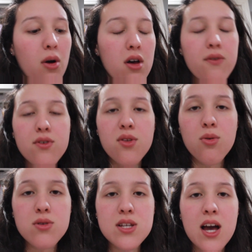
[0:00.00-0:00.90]
probably for the
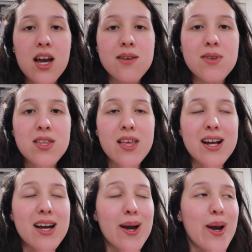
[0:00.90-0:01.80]
whole time. And
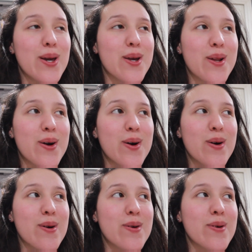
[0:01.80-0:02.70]
like, you
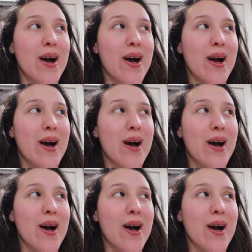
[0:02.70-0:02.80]
know,